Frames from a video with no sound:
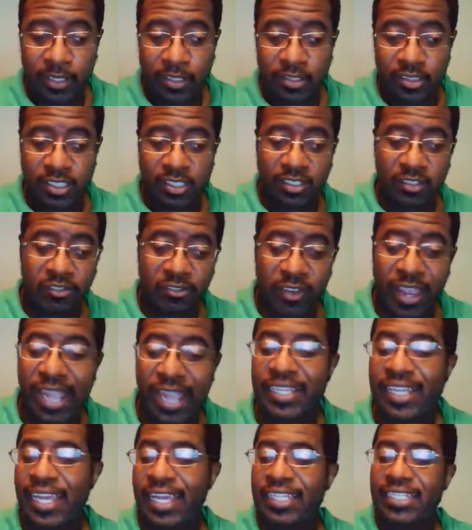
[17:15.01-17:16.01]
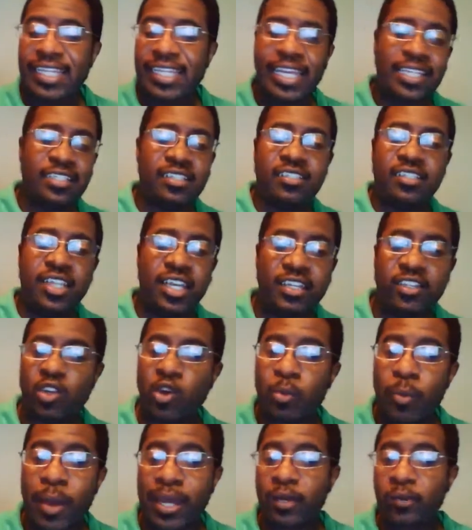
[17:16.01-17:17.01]
and just the fact that
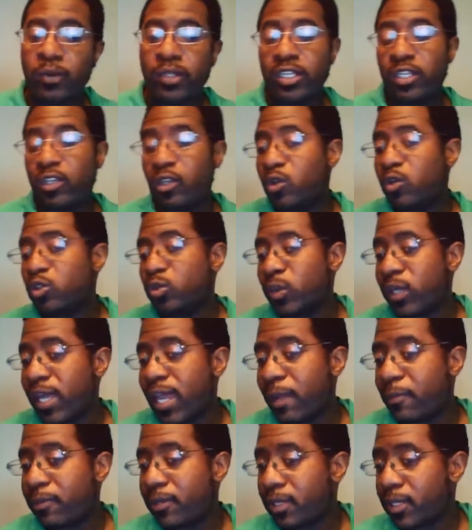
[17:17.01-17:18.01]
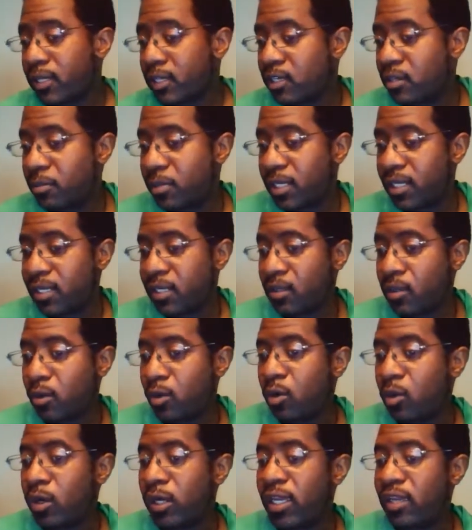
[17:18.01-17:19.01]
nobody really knows what happened to him, and
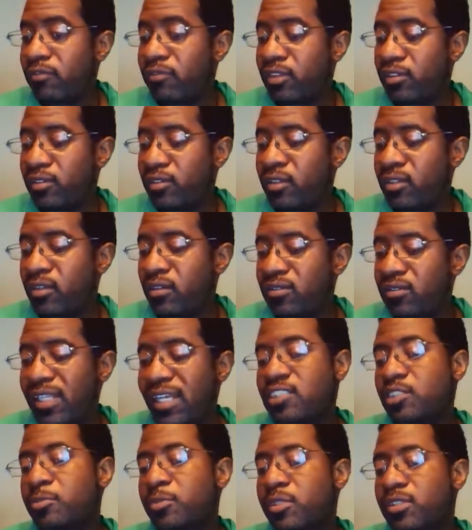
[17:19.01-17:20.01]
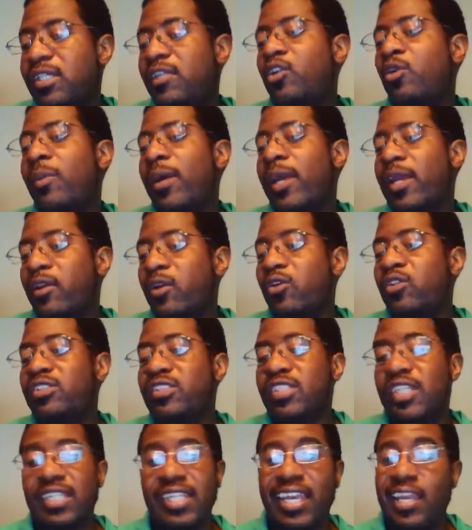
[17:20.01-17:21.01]
or if not so much that nobody knows,
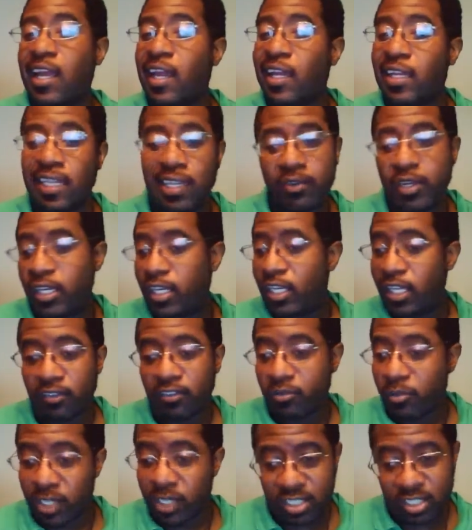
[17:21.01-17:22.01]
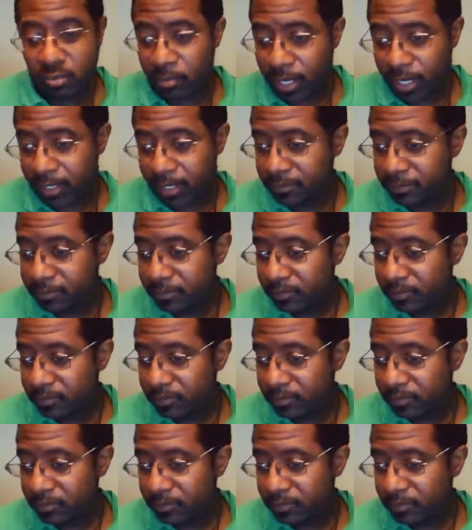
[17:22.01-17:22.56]
that they're not giving any information about it.